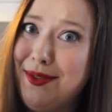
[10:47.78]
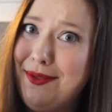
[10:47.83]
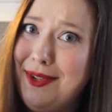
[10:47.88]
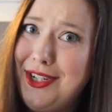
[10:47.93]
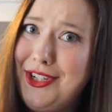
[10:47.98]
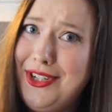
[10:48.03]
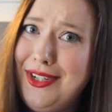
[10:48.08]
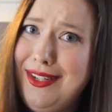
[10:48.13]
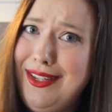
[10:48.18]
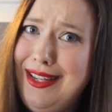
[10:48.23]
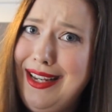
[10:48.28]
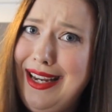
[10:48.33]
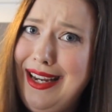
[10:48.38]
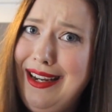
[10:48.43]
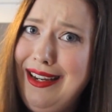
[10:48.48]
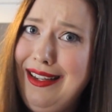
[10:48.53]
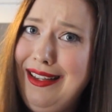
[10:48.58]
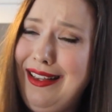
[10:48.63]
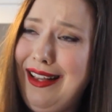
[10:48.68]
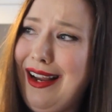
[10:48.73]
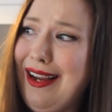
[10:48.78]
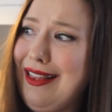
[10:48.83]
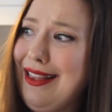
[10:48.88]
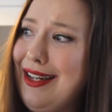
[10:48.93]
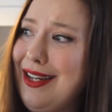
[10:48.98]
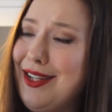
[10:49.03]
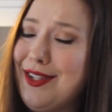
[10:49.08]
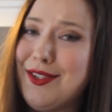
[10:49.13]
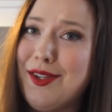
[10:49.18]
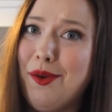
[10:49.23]
originally. Like,
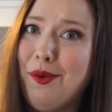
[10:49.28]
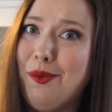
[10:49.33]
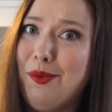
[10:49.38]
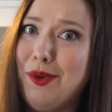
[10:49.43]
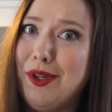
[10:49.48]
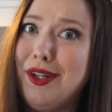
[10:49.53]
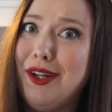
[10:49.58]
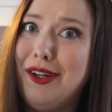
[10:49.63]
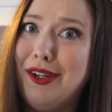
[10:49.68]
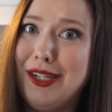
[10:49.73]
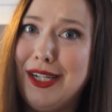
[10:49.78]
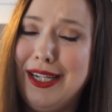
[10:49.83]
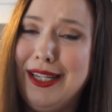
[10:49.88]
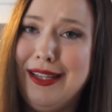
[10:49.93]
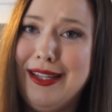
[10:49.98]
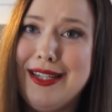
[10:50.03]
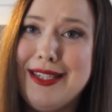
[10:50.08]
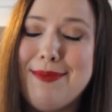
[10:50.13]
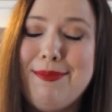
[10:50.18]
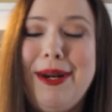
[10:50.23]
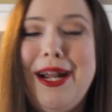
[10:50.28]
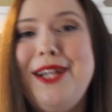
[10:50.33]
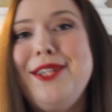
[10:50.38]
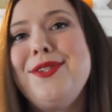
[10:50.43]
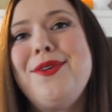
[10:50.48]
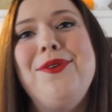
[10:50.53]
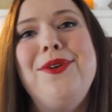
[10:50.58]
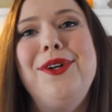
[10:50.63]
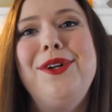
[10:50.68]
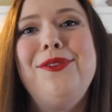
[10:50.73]
that is redonkulous, but I
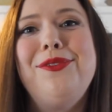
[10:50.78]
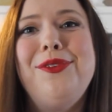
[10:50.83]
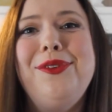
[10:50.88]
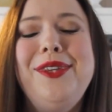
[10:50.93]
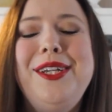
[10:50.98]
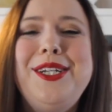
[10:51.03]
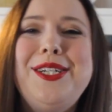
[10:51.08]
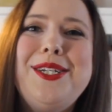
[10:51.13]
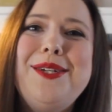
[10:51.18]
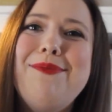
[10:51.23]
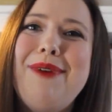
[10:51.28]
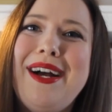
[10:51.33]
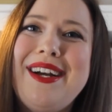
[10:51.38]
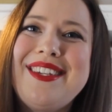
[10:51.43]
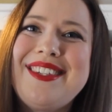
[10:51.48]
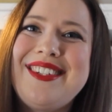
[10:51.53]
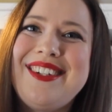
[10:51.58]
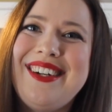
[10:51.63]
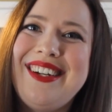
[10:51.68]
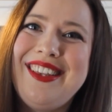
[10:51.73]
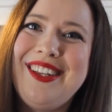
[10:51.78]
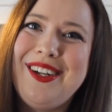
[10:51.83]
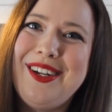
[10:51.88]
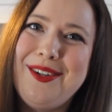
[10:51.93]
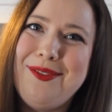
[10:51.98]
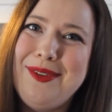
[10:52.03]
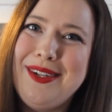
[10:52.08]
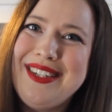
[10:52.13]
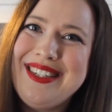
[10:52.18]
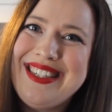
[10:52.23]
scored it for only $2 during the
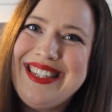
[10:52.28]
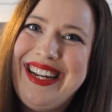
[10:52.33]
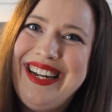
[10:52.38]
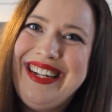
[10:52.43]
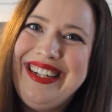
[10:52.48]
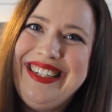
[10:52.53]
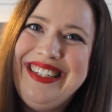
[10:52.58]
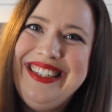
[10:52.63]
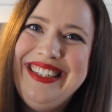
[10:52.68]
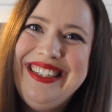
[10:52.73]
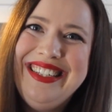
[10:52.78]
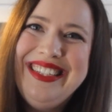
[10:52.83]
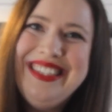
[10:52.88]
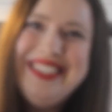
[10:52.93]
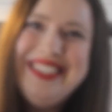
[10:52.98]
Goodwill sale.